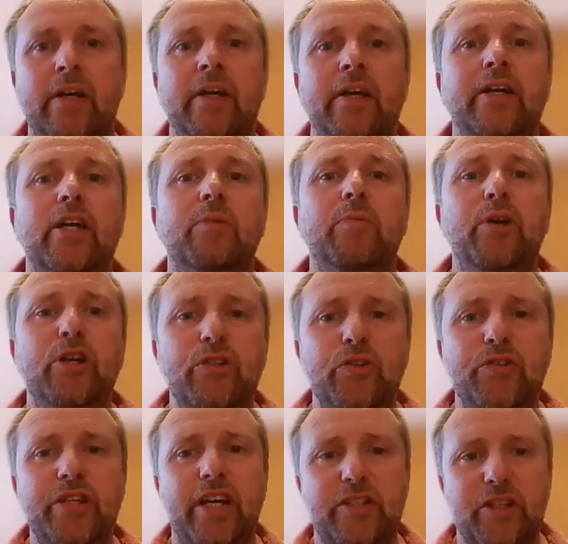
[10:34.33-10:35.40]
Commercial
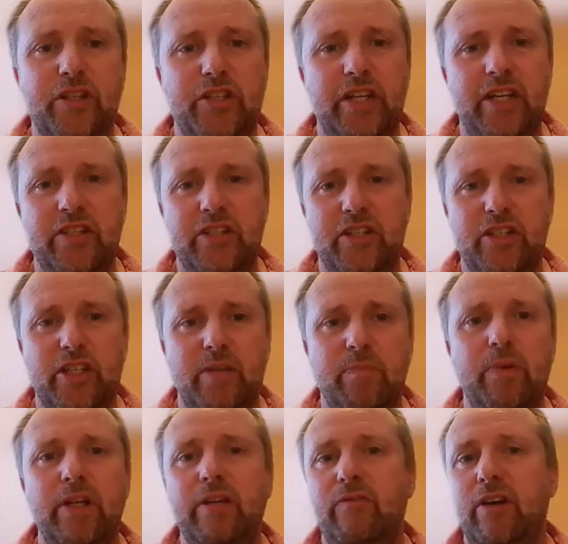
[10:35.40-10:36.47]
chance of success is
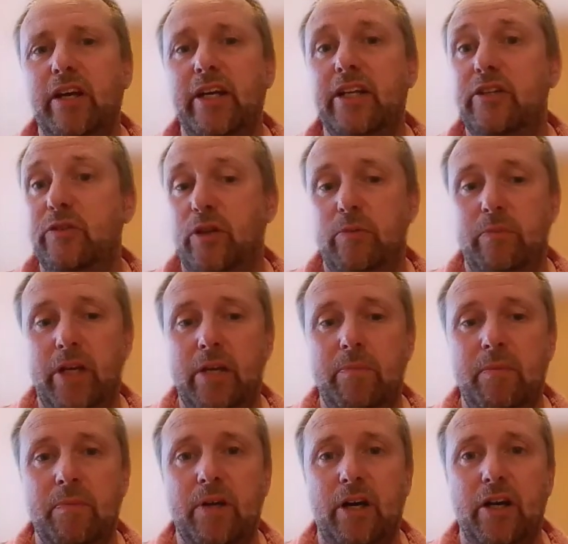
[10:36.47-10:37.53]
simply related to the minimum
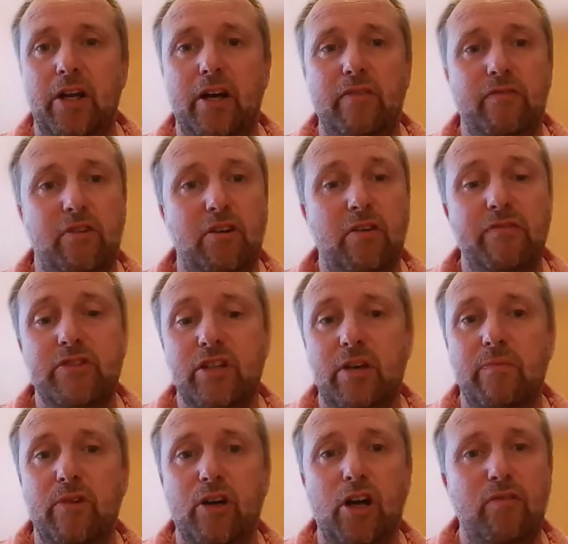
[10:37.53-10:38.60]
cutoff of some
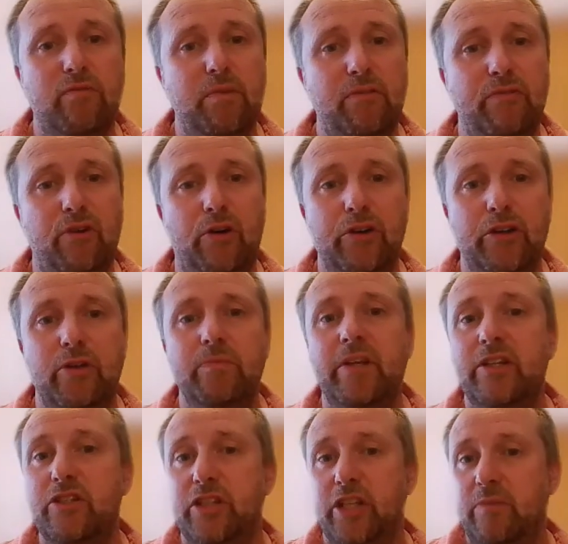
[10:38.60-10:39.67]
recoverable volume that's
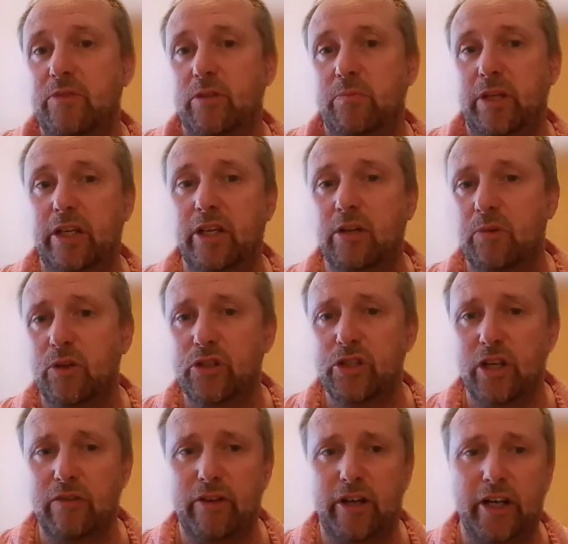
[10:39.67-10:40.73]
deemed to be commercially
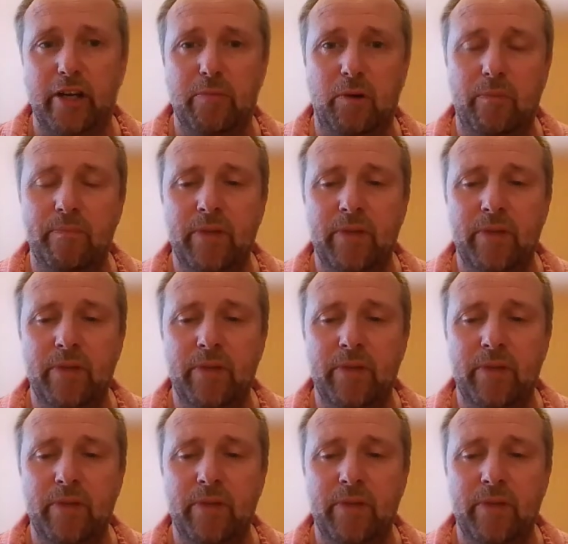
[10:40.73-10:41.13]
viable.